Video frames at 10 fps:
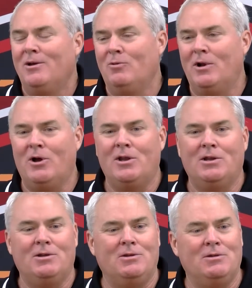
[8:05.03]
went on
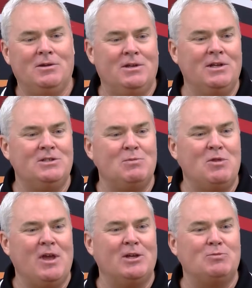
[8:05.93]
and did some
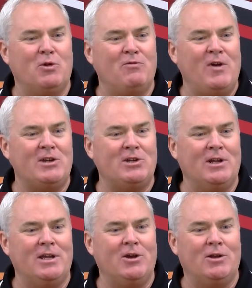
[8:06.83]
things
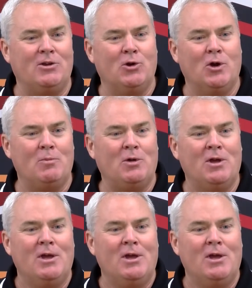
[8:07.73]
professionally in Europe,